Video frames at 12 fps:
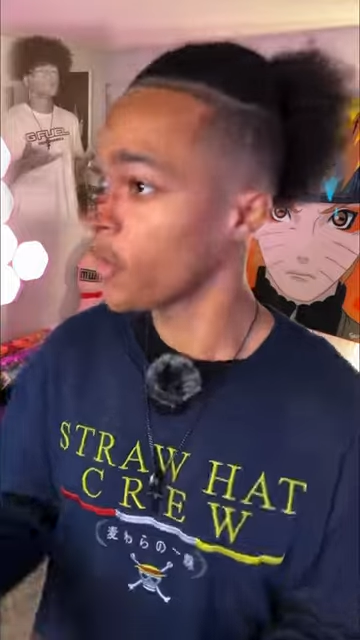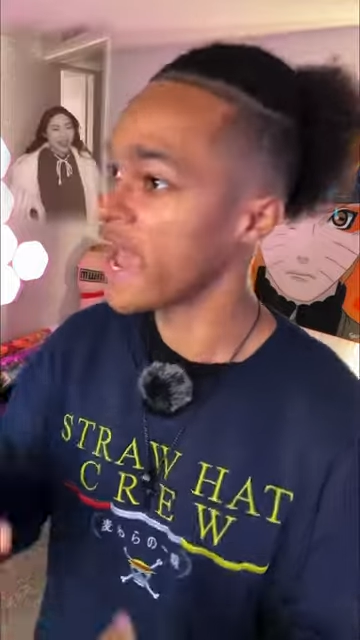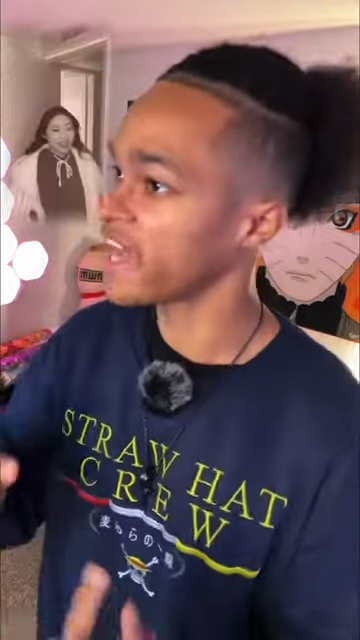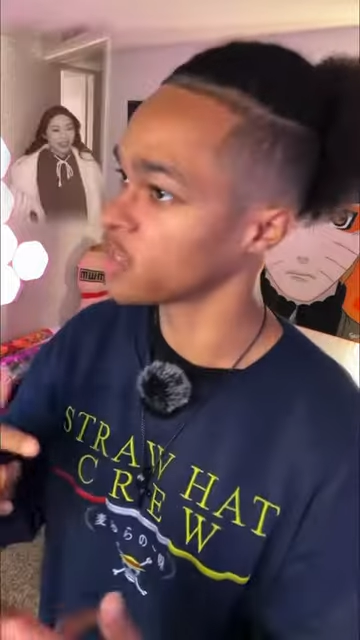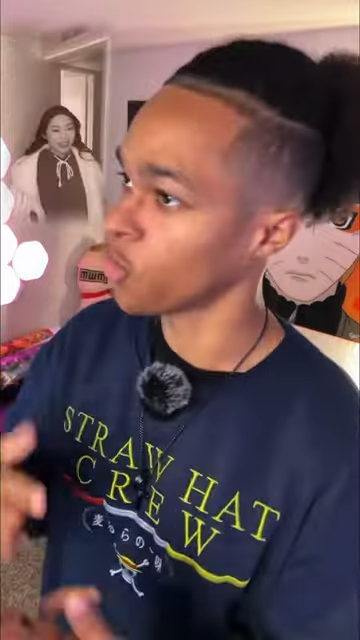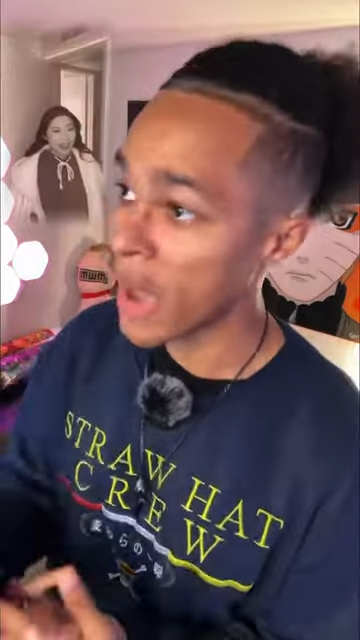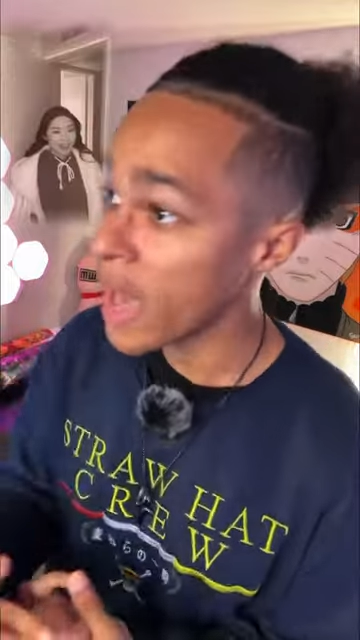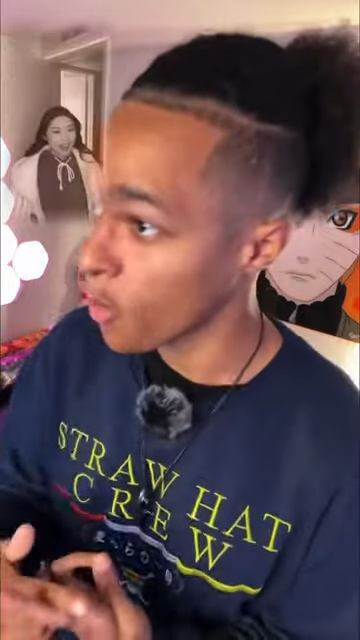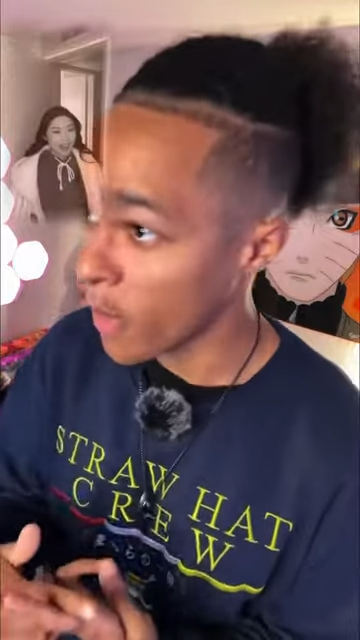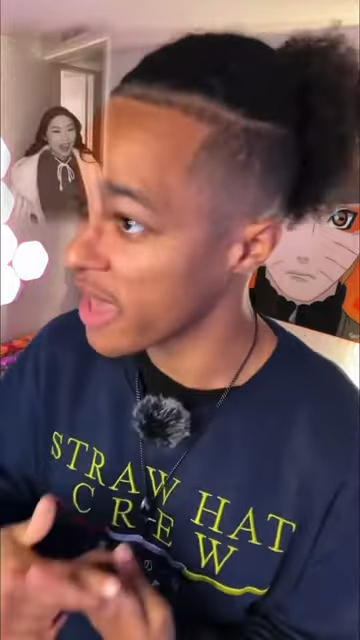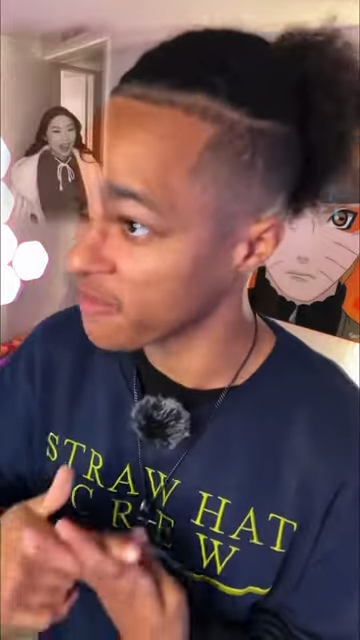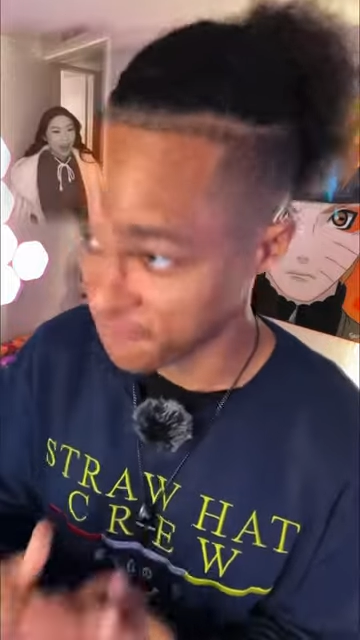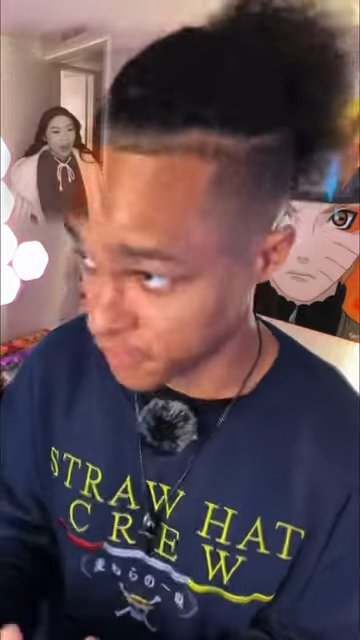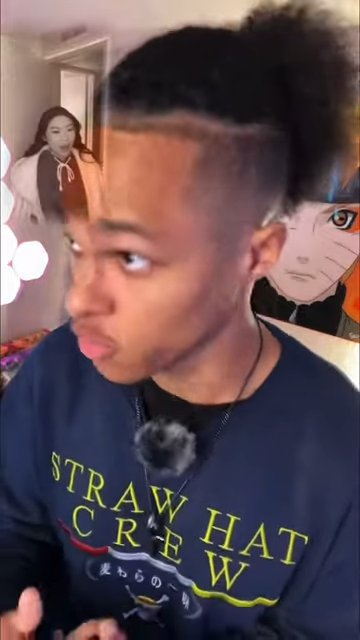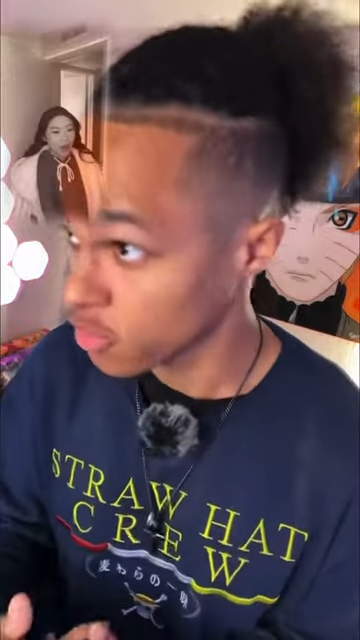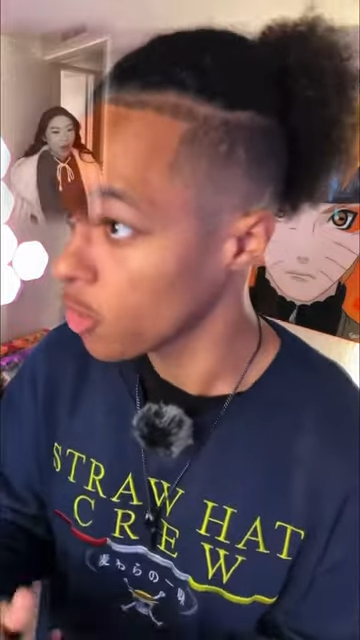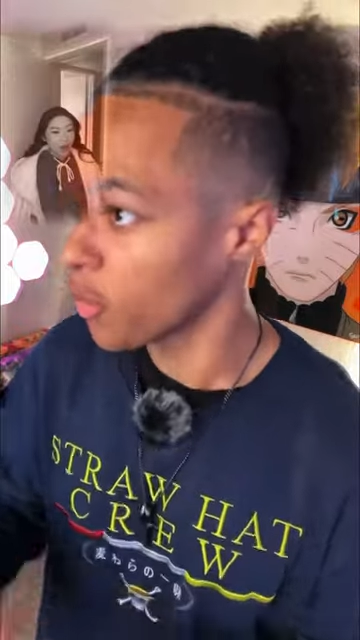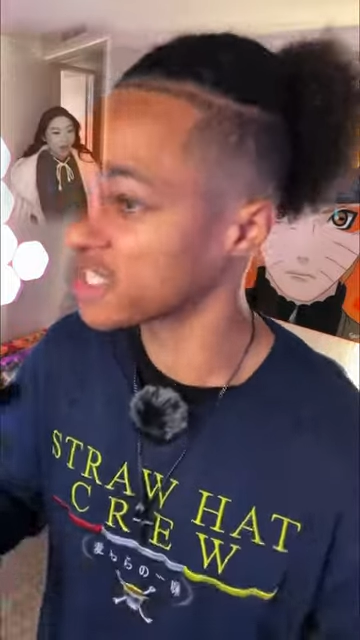We had the wet wet
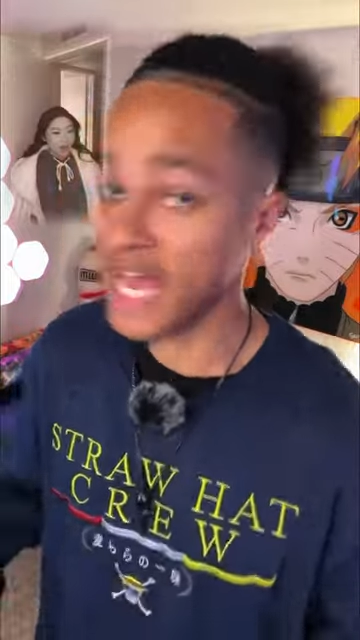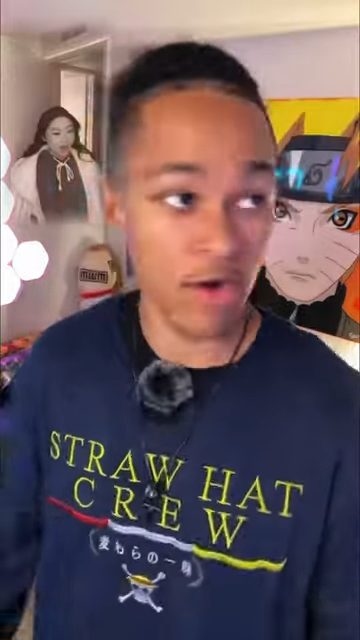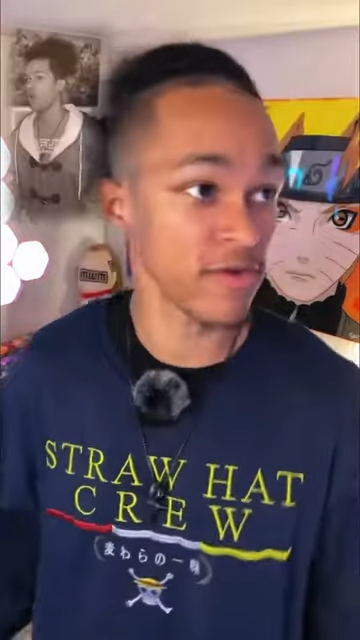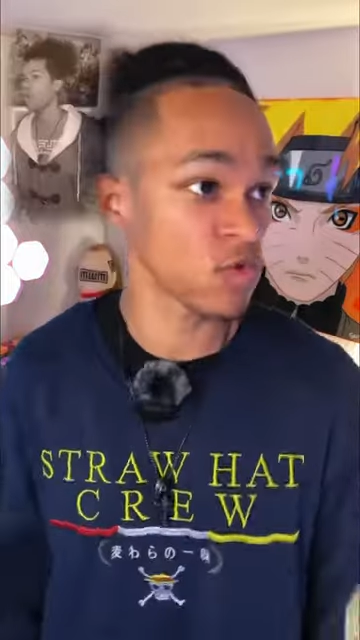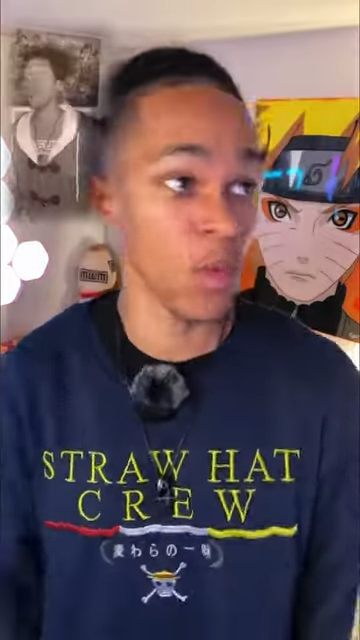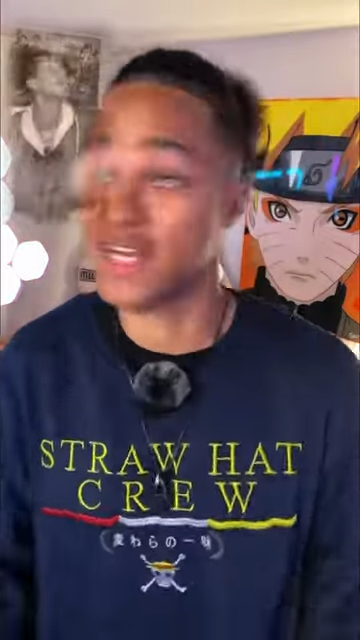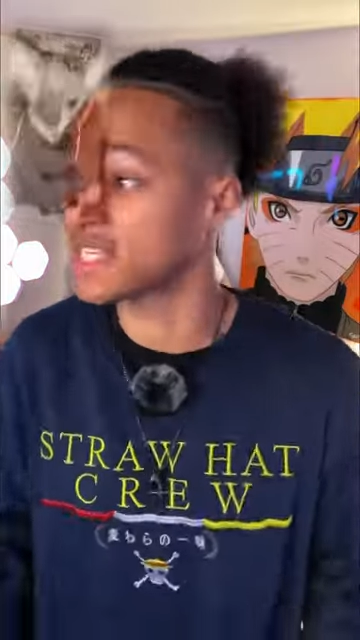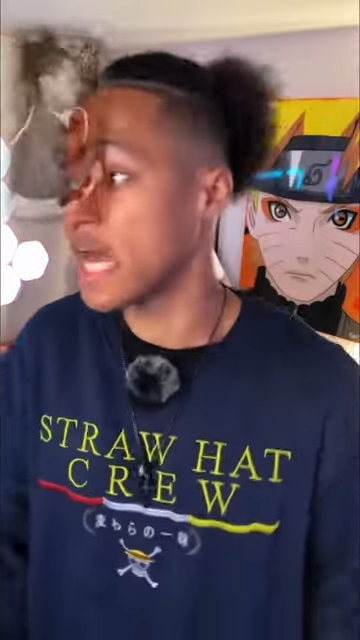fruit, which I don't even want